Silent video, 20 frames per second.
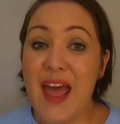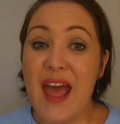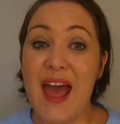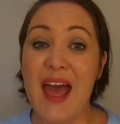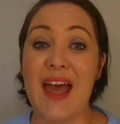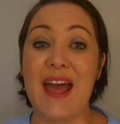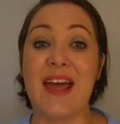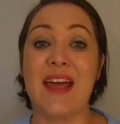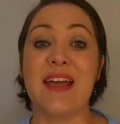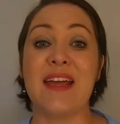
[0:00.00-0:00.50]

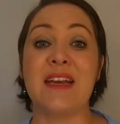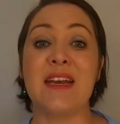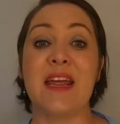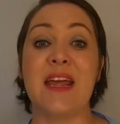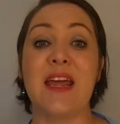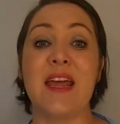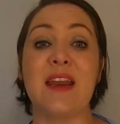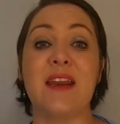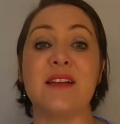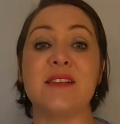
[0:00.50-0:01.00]

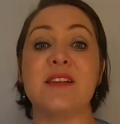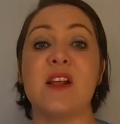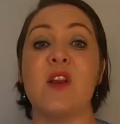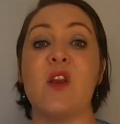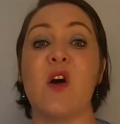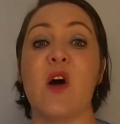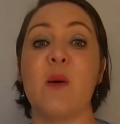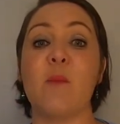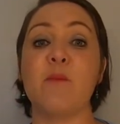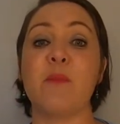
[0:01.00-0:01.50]
and they're a
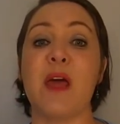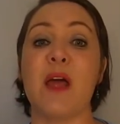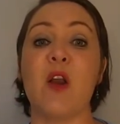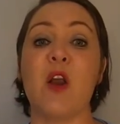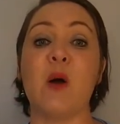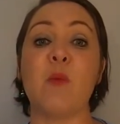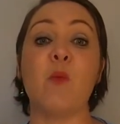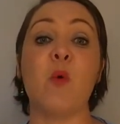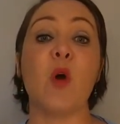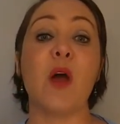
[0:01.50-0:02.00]

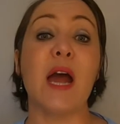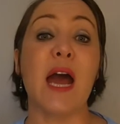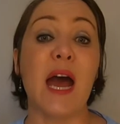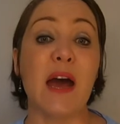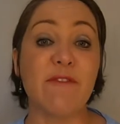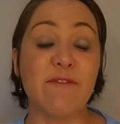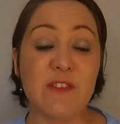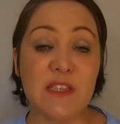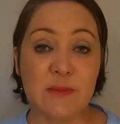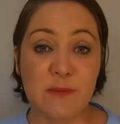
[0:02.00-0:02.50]
lot more
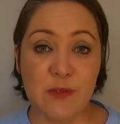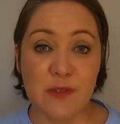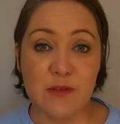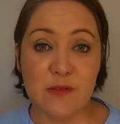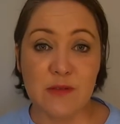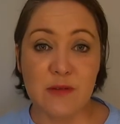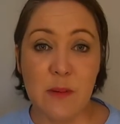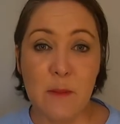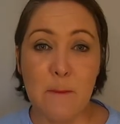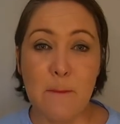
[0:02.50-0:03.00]

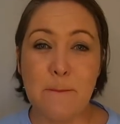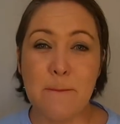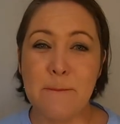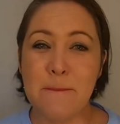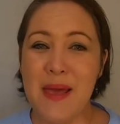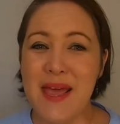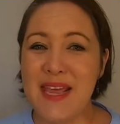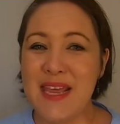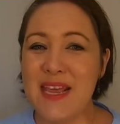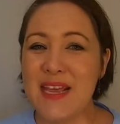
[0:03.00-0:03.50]
comfortable
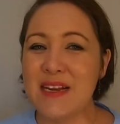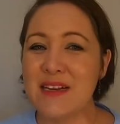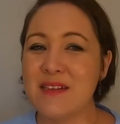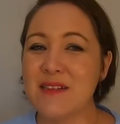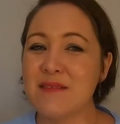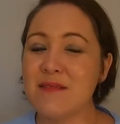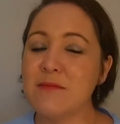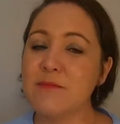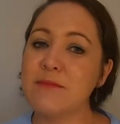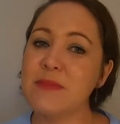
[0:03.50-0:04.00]

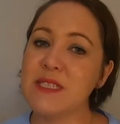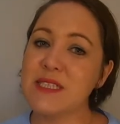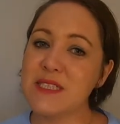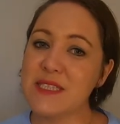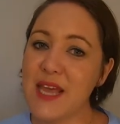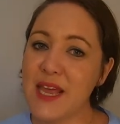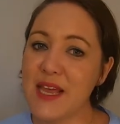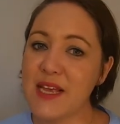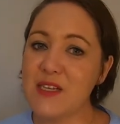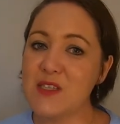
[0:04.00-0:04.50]
making
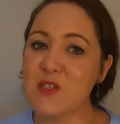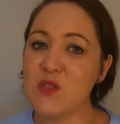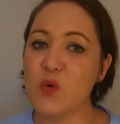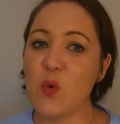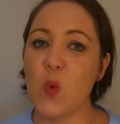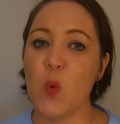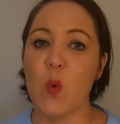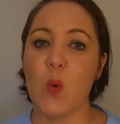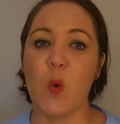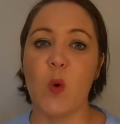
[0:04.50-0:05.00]
mistakes
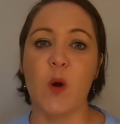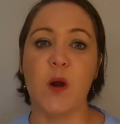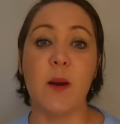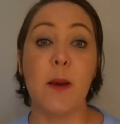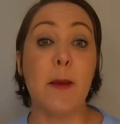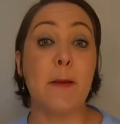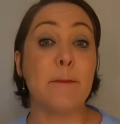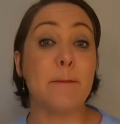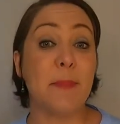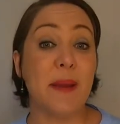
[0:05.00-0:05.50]
or
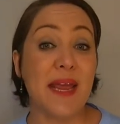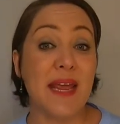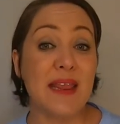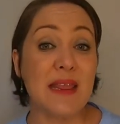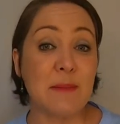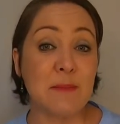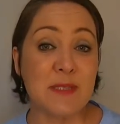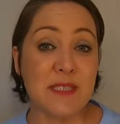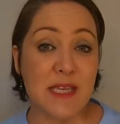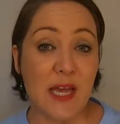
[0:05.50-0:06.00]
being
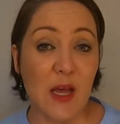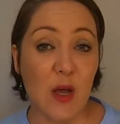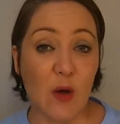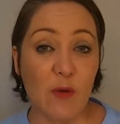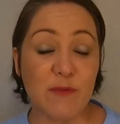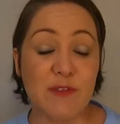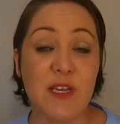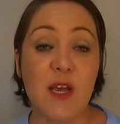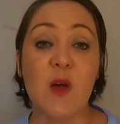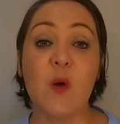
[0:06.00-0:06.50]

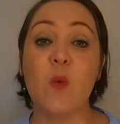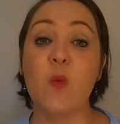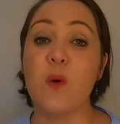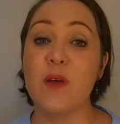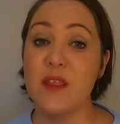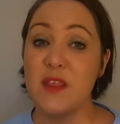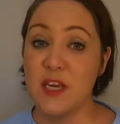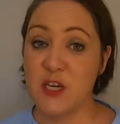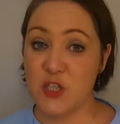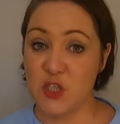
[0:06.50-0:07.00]
themselves
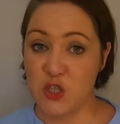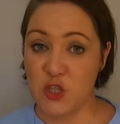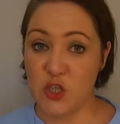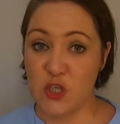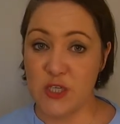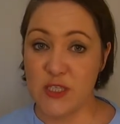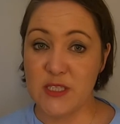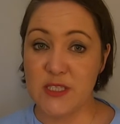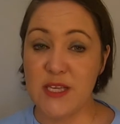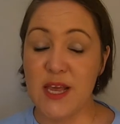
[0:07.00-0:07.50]
with their
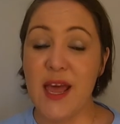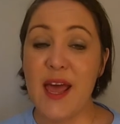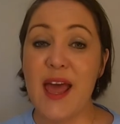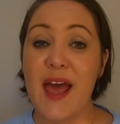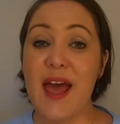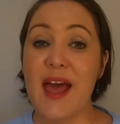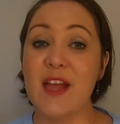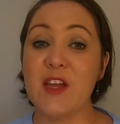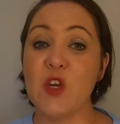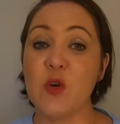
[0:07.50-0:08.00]
students
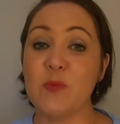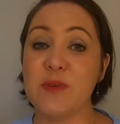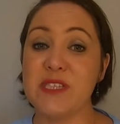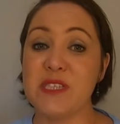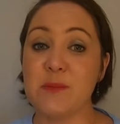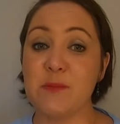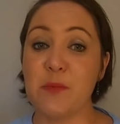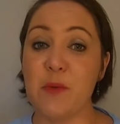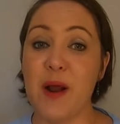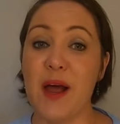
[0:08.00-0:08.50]
and you'll be
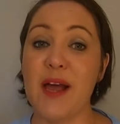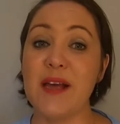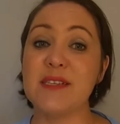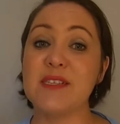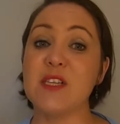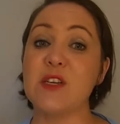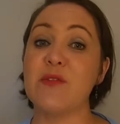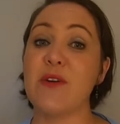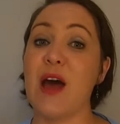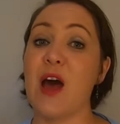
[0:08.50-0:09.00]

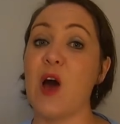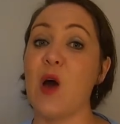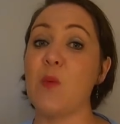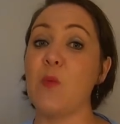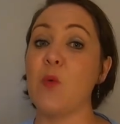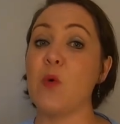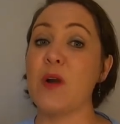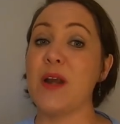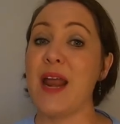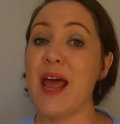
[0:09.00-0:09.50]
surprised of how
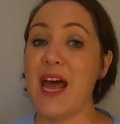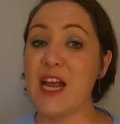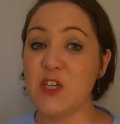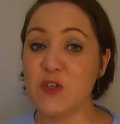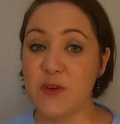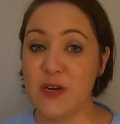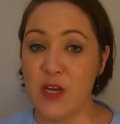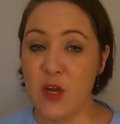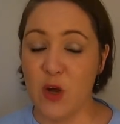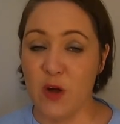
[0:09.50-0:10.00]
more
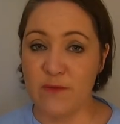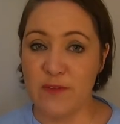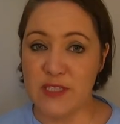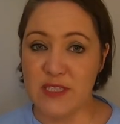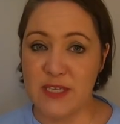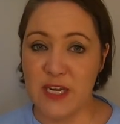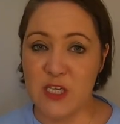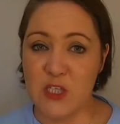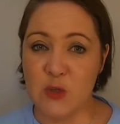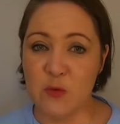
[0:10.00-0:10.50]
naturally
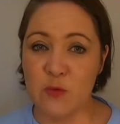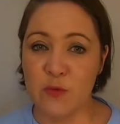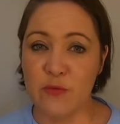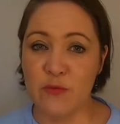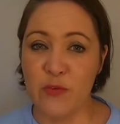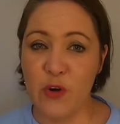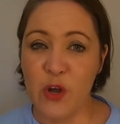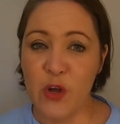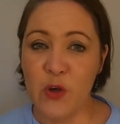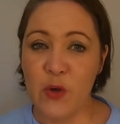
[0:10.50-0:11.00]
conversation will
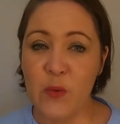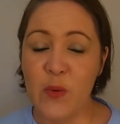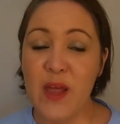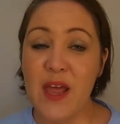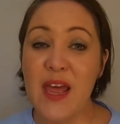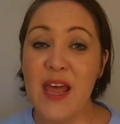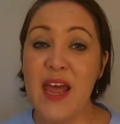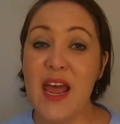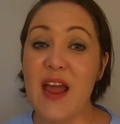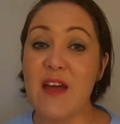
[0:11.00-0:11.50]
flow
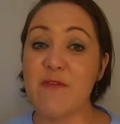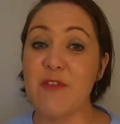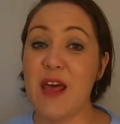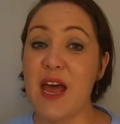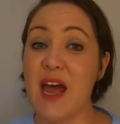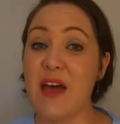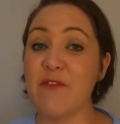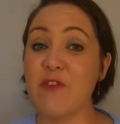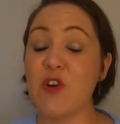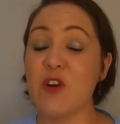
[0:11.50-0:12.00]
if they
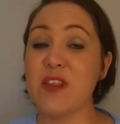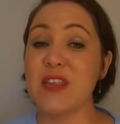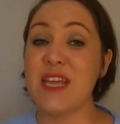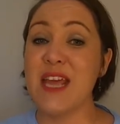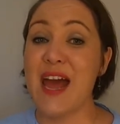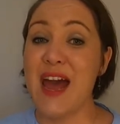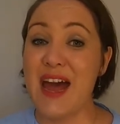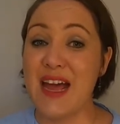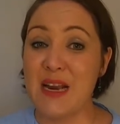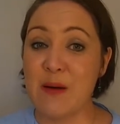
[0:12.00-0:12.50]
haven't got the
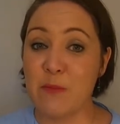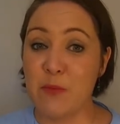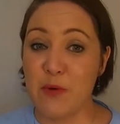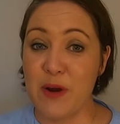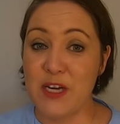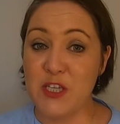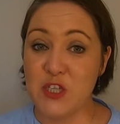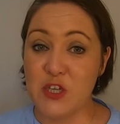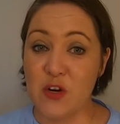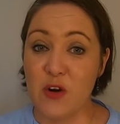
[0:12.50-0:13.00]
added
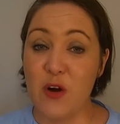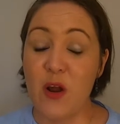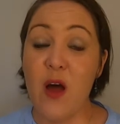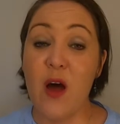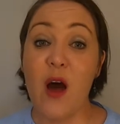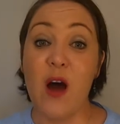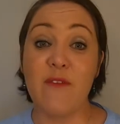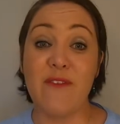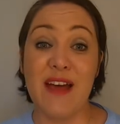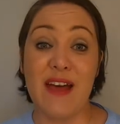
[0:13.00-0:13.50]
pressure
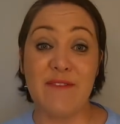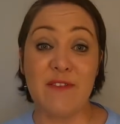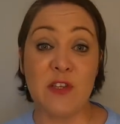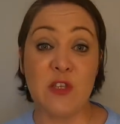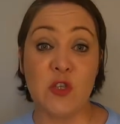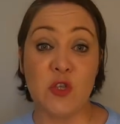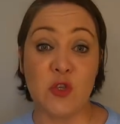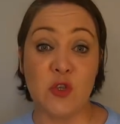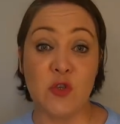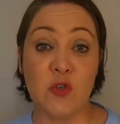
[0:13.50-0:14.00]
of
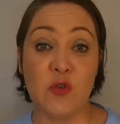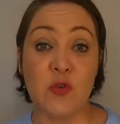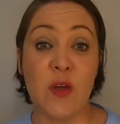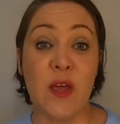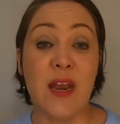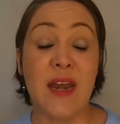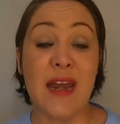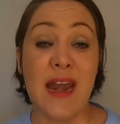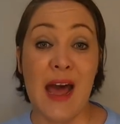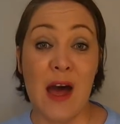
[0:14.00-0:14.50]
having to
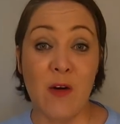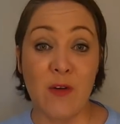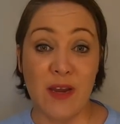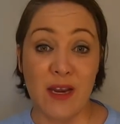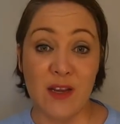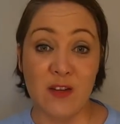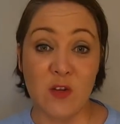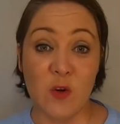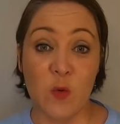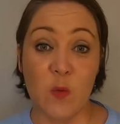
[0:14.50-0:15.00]
now
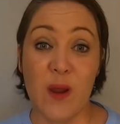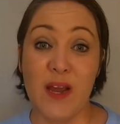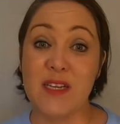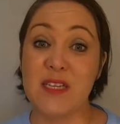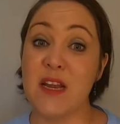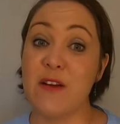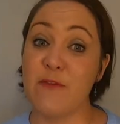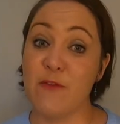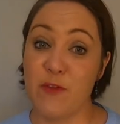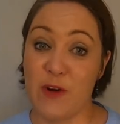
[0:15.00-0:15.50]
get it
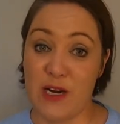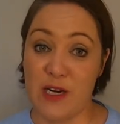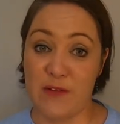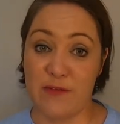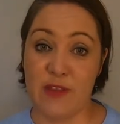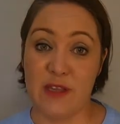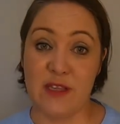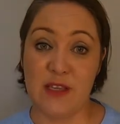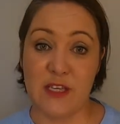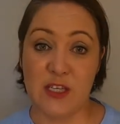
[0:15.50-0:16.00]
correct in front
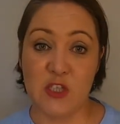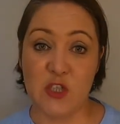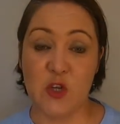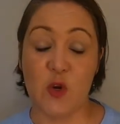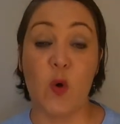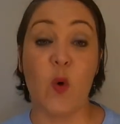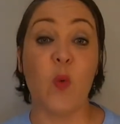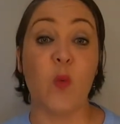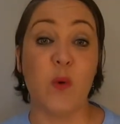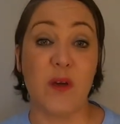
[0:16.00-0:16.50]
of the teacher
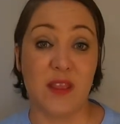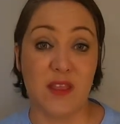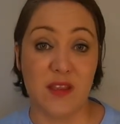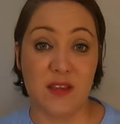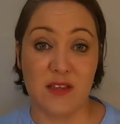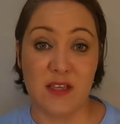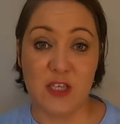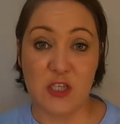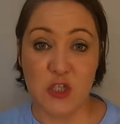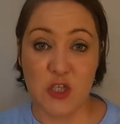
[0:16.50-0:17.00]
or with the
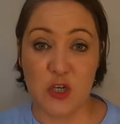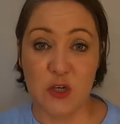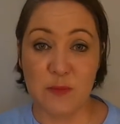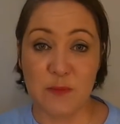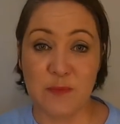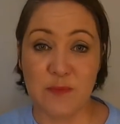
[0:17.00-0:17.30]
teacher.